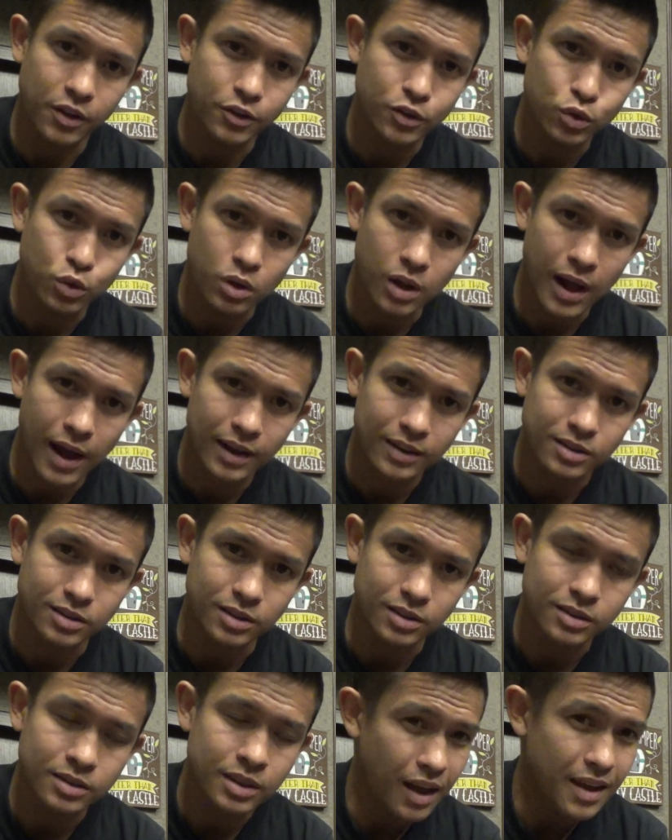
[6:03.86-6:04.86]
the dual
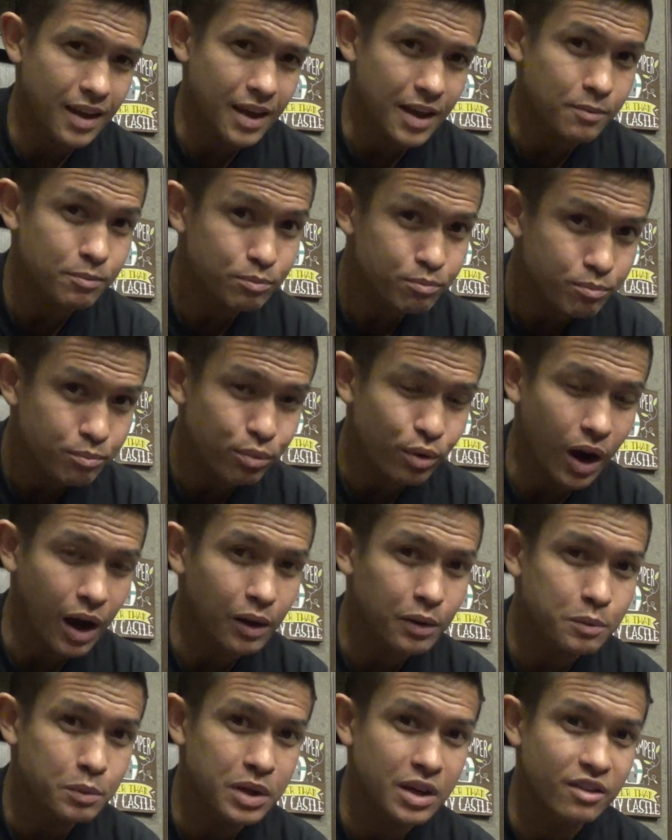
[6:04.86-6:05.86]
axle. It'd
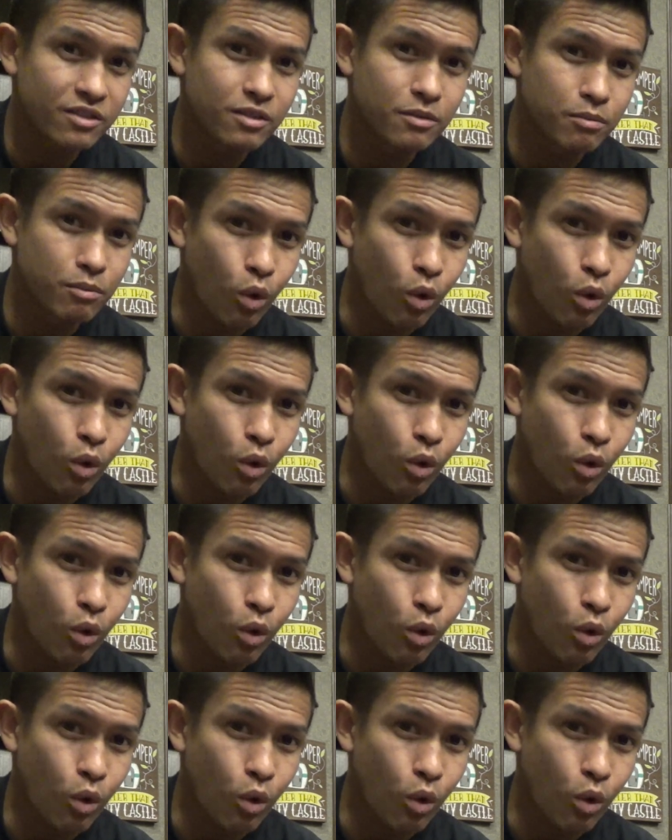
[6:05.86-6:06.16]
probably be even